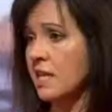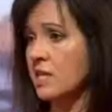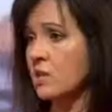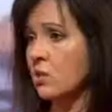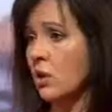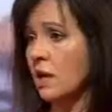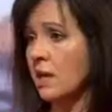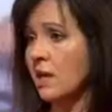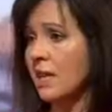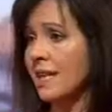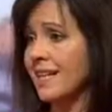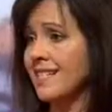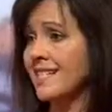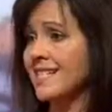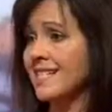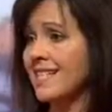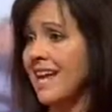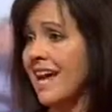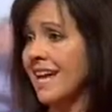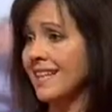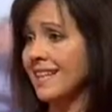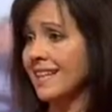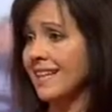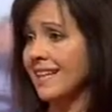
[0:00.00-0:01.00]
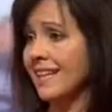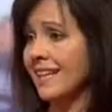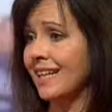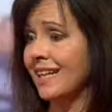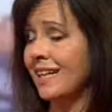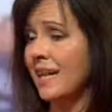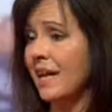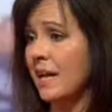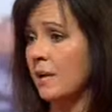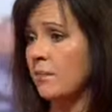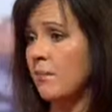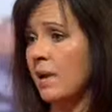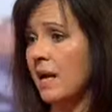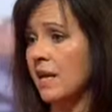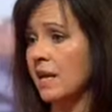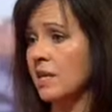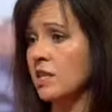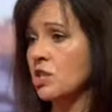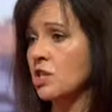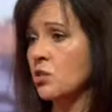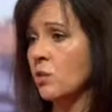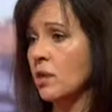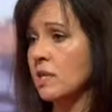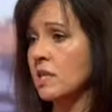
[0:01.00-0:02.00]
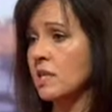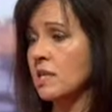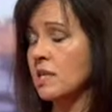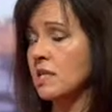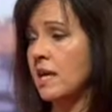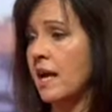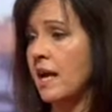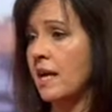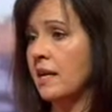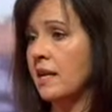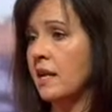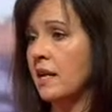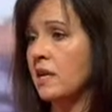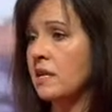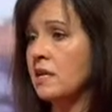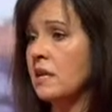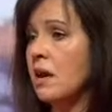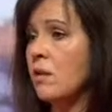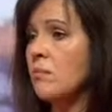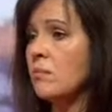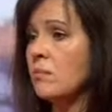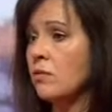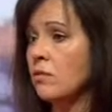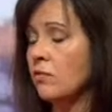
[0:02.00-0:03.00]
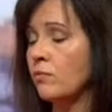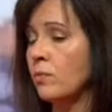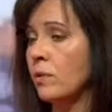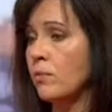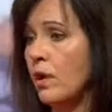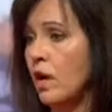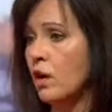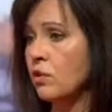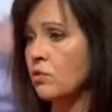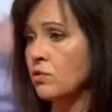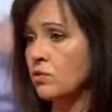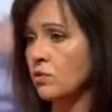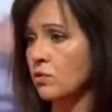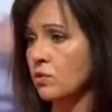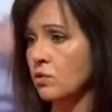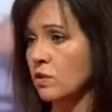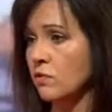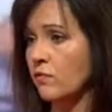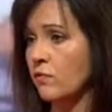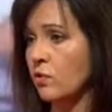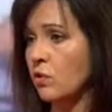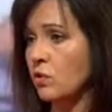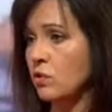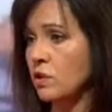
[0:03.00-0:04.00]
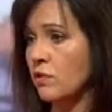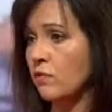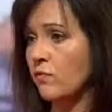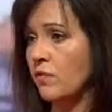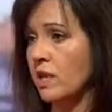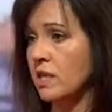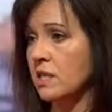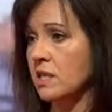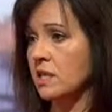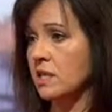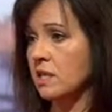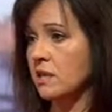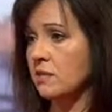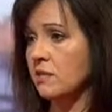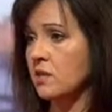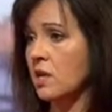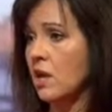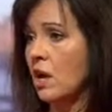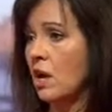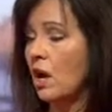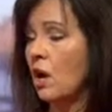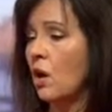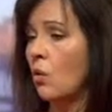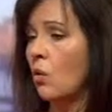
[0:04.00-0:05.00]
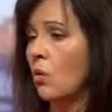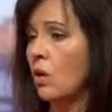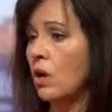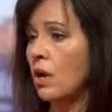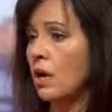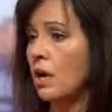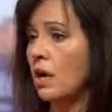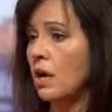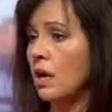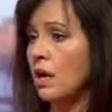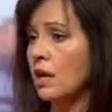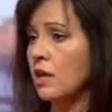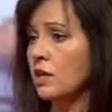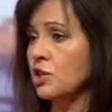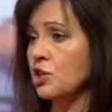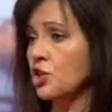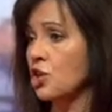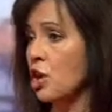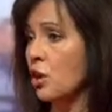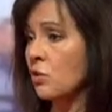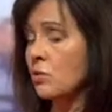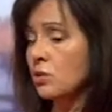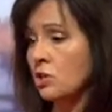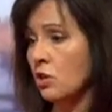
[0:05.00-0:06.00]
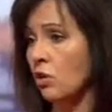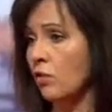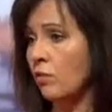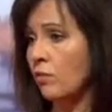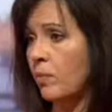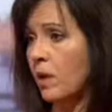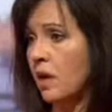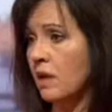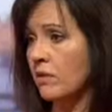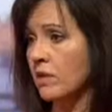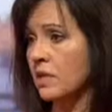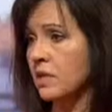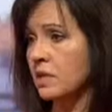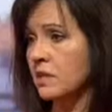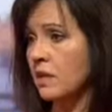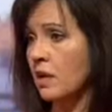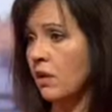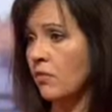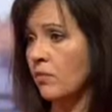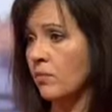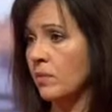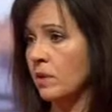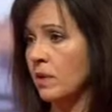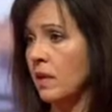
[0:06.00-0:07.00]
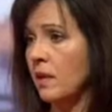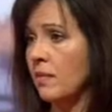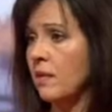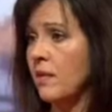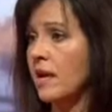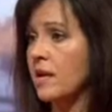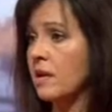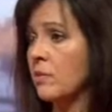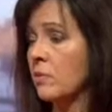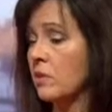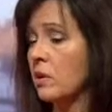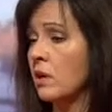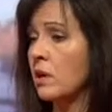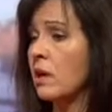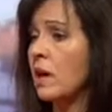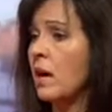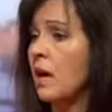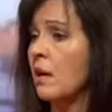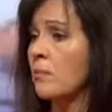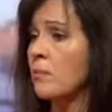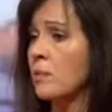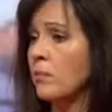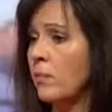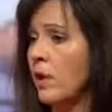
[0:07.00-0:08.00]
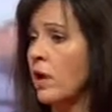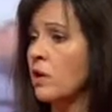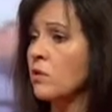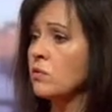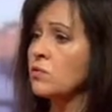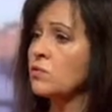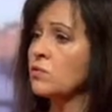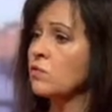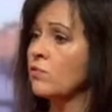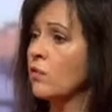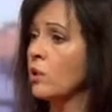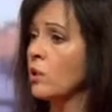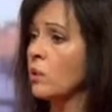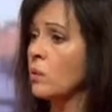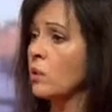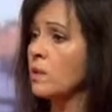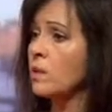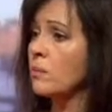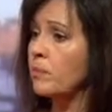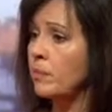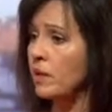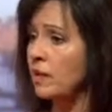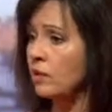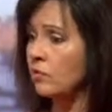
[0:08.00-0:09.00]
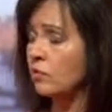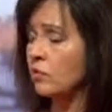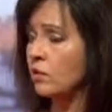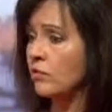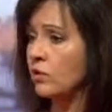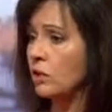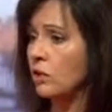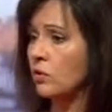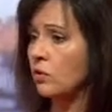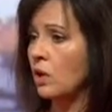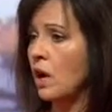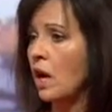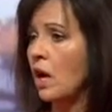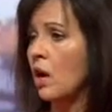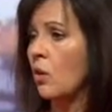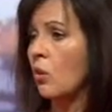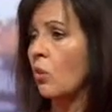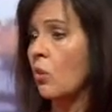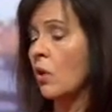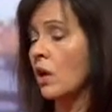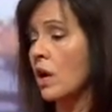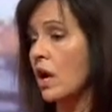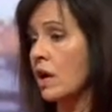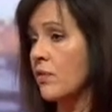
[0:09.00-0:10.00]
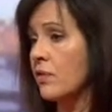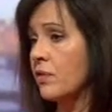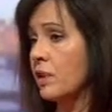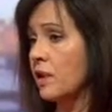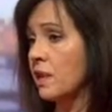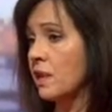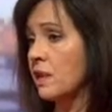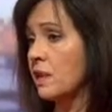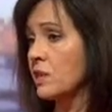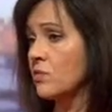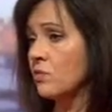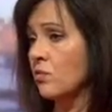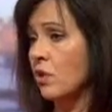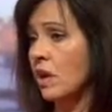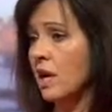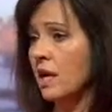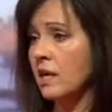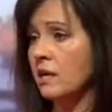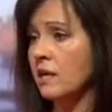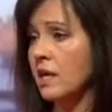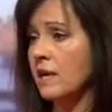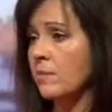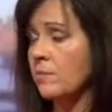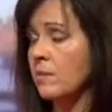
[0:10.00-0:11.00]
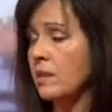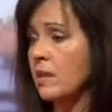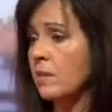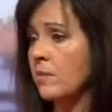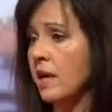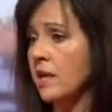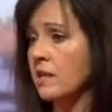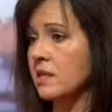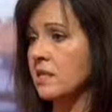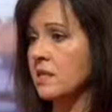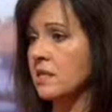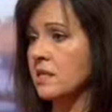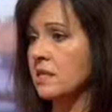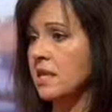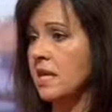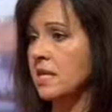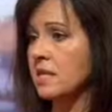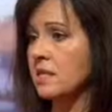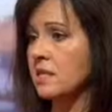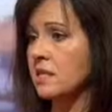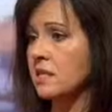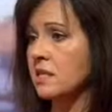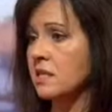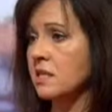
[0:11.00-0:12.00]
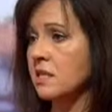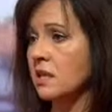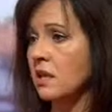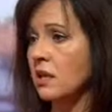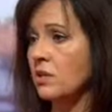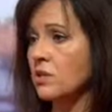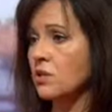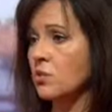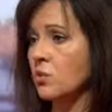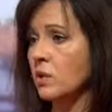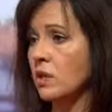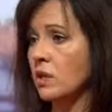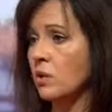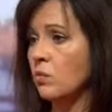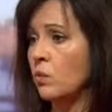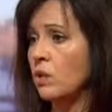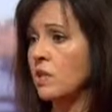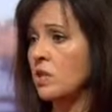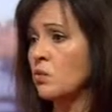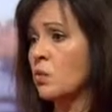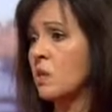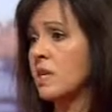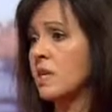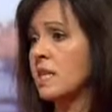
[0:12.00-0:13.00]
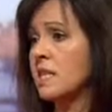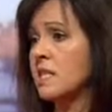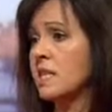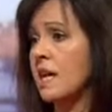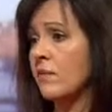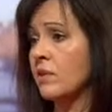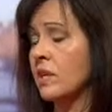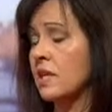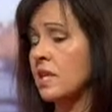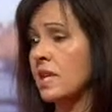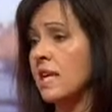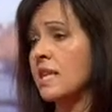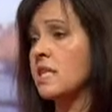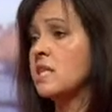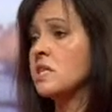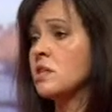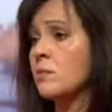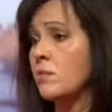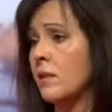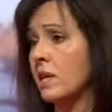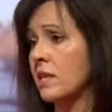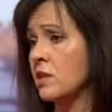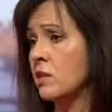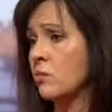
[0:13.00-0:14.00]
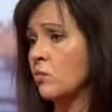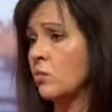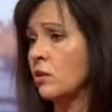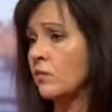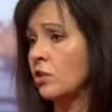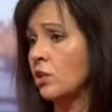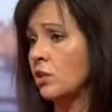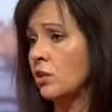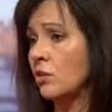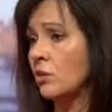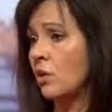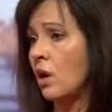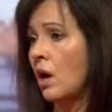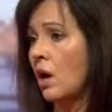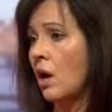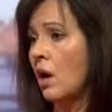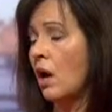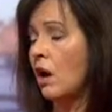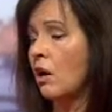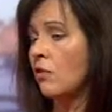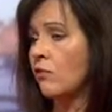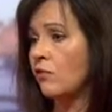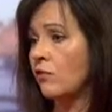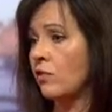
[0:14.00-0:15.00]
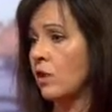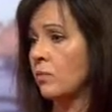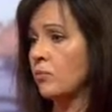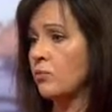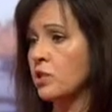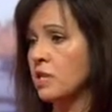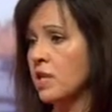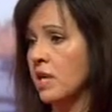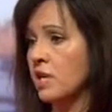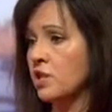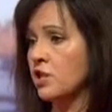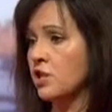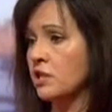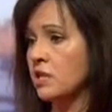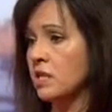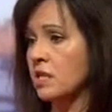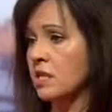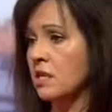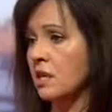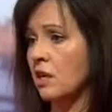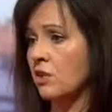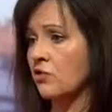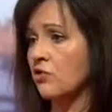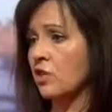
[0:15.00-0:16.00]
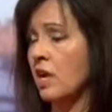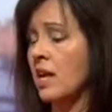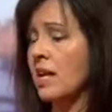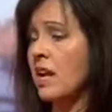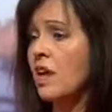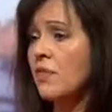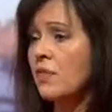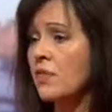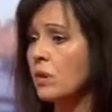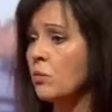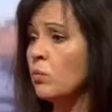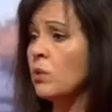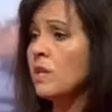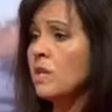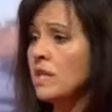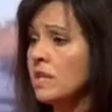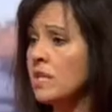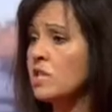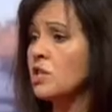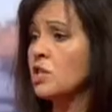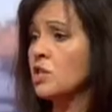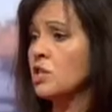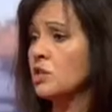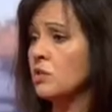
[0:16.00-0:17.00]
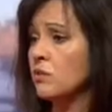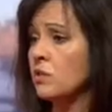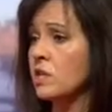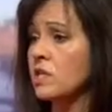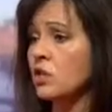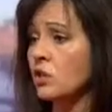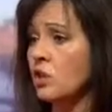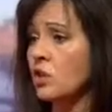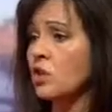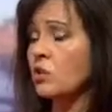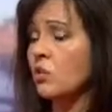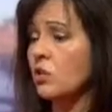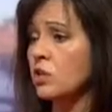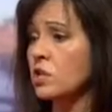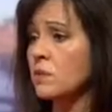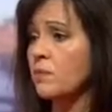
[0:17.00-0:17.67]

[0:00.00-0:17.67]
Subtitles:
that's quite clear. Sadly, back in 2010, a number of proposals for defences were choked off by this government, and they were proposals following the Pitt review. What I think is right, and Ed Miliband has stated this in the last week, we need to have an independent review of flood protection in this country, and I think we need to do this on a cross-party...